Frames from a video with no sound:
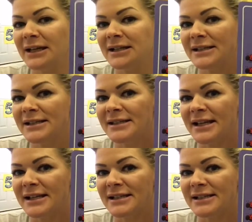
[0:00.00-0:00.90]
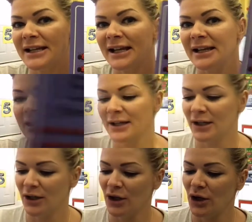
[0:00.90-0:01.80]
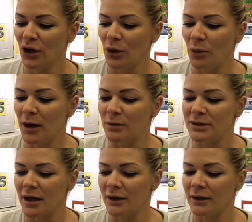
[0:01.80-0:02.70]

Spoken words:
16? Well done.